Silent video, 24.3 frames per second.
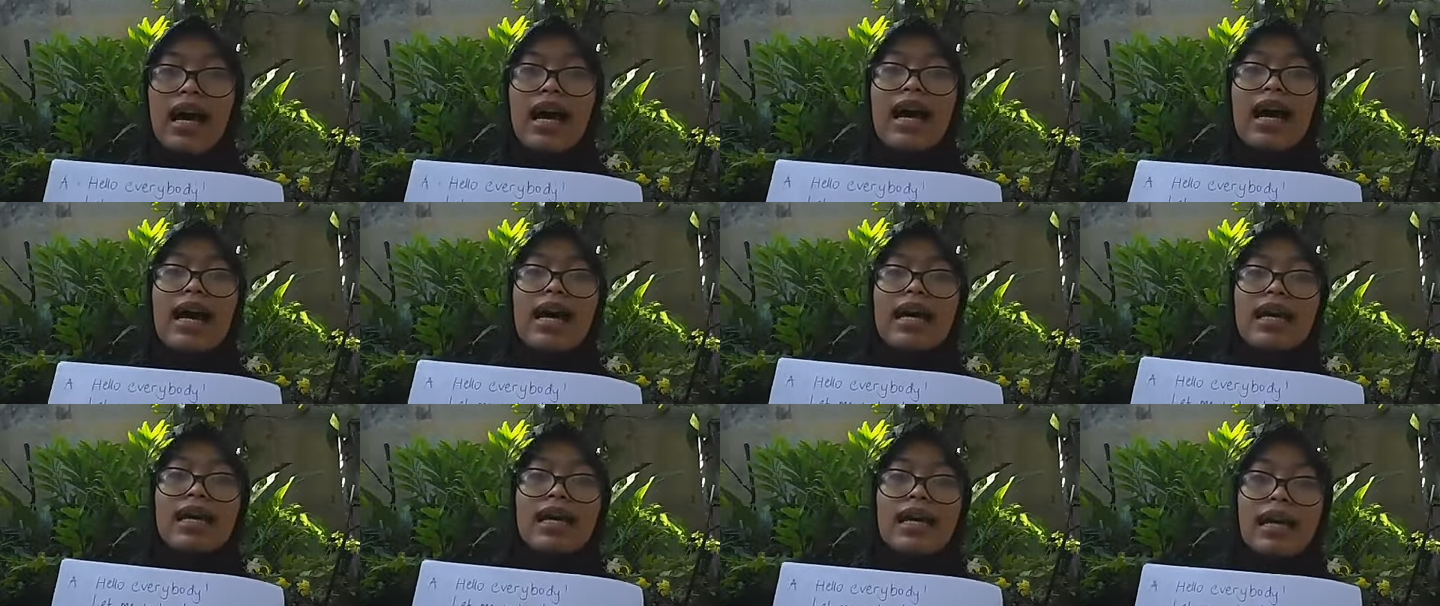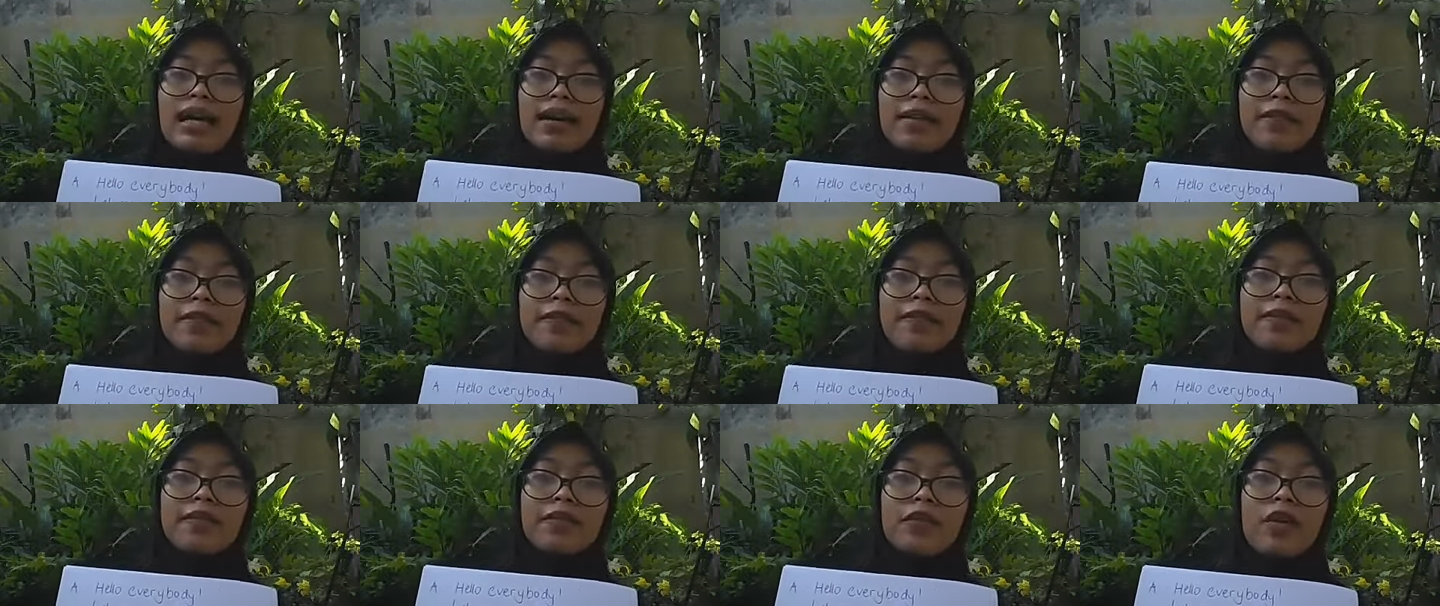I am
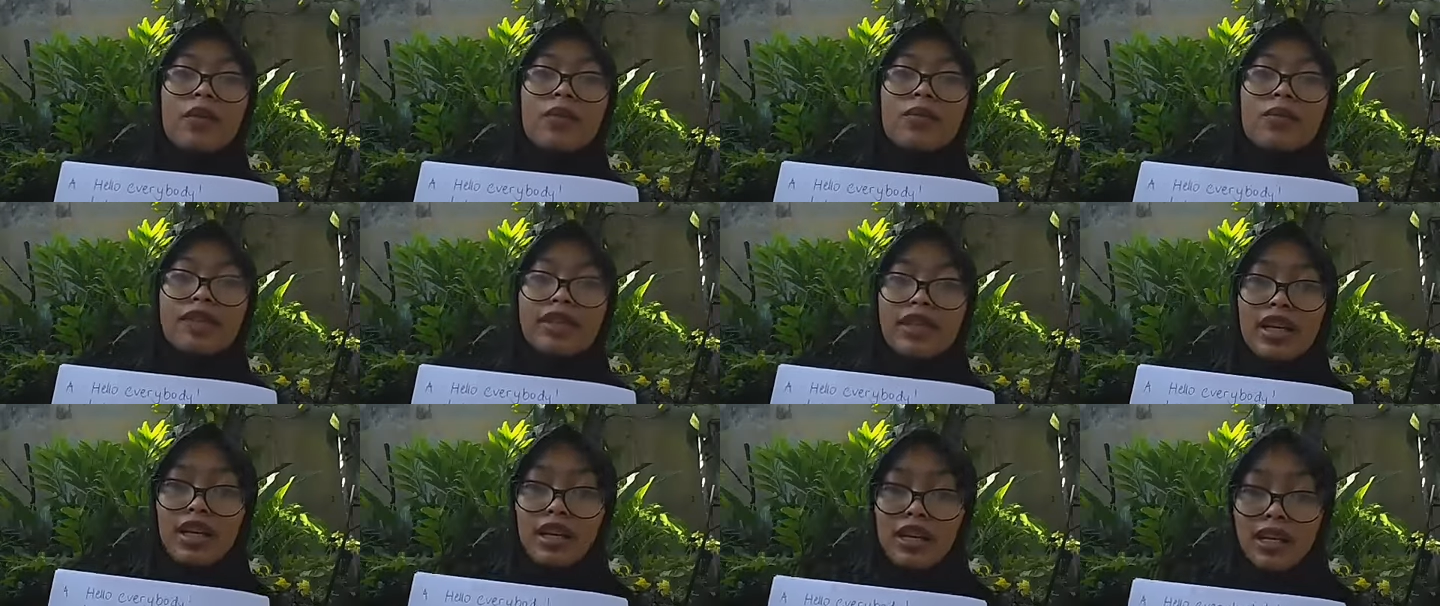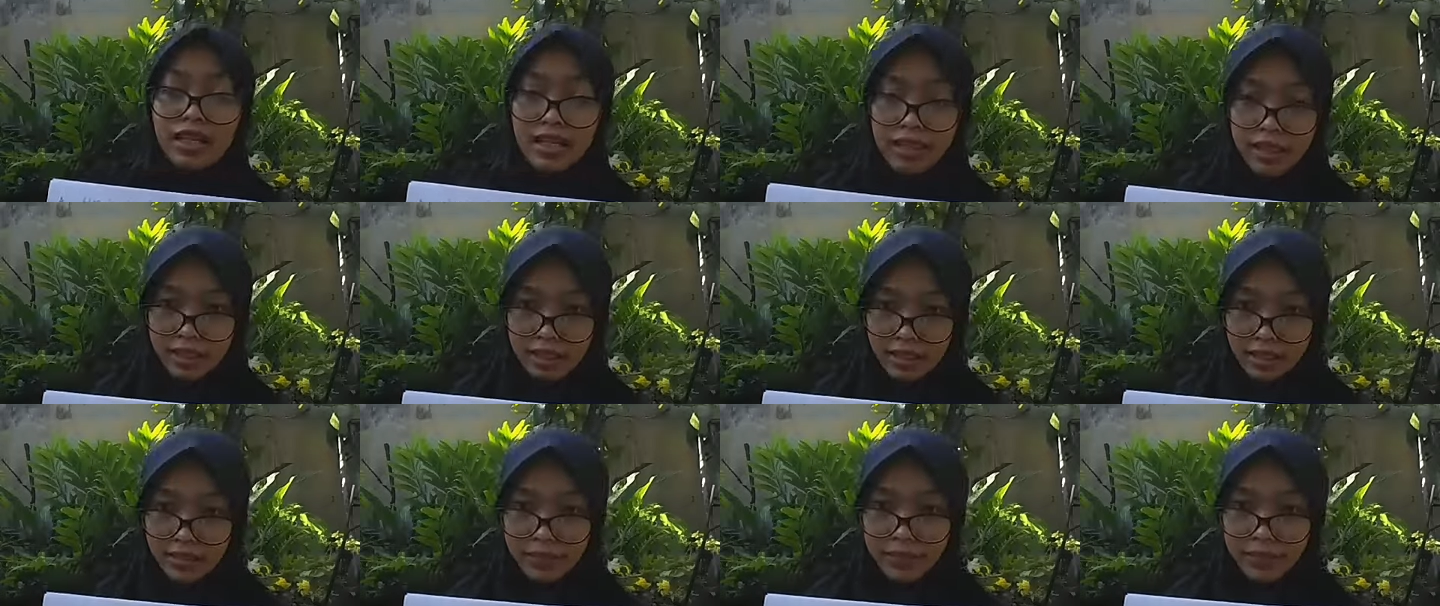from Jakarta.